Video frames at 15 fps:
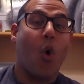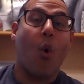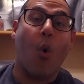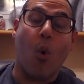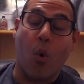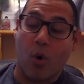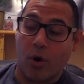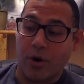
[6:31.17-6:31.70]

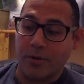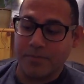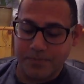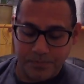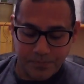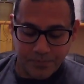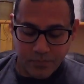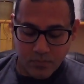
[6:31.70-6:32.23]
Or
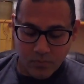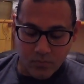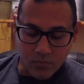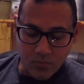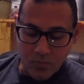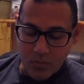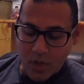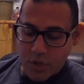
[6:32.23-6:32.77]

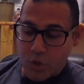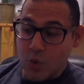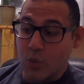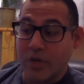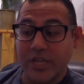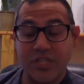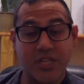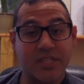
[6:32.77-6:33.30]
you
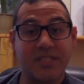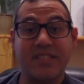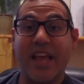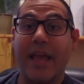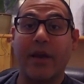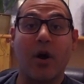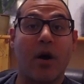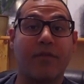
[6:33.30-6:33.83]
can just
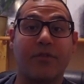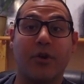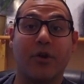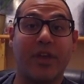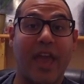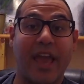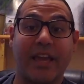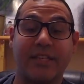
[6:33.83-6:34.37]
take off your
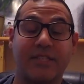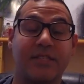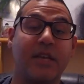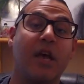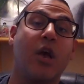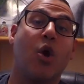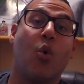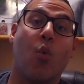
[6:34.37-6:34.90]
case
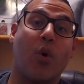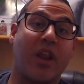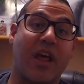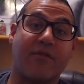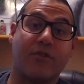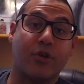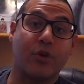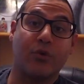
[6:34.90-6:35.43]

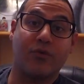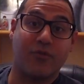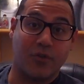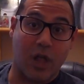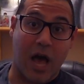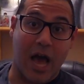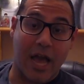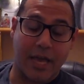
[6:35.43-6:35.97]
whenever you
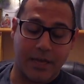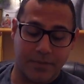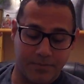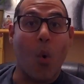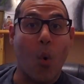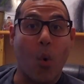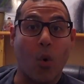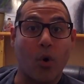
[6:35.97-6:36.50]
fly.
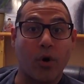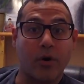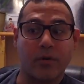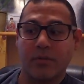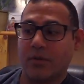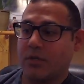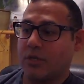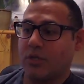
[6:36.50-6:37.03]
Or
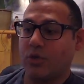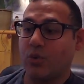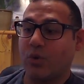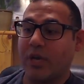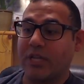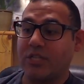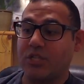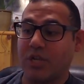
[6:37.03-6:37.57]
you
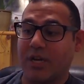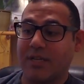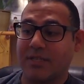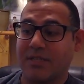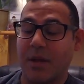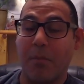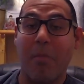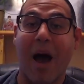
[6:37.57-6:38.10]
can
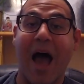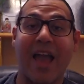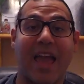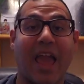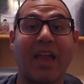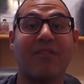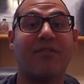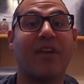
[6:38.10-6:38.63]
just buy
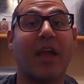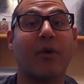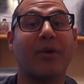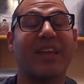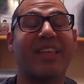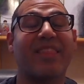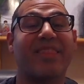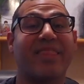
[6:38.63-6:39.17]
a
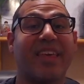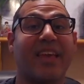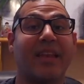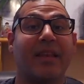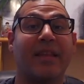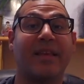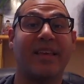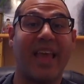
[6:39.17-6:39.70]
very
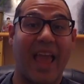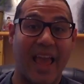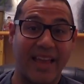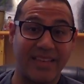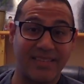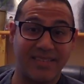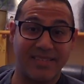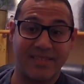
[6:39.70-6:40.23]
thin
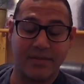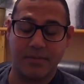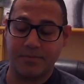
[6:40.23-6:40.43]
case.